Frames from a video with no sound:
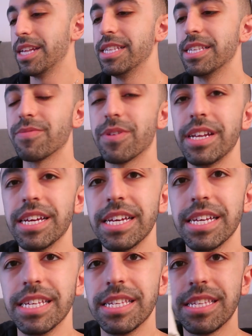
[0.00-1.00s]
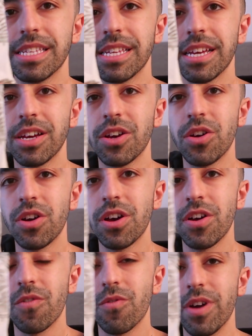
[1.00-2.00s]
This one is
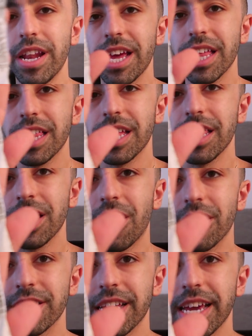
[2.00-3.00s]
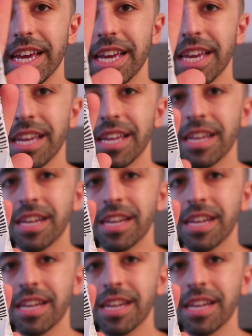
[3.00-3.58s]
vanilla latte.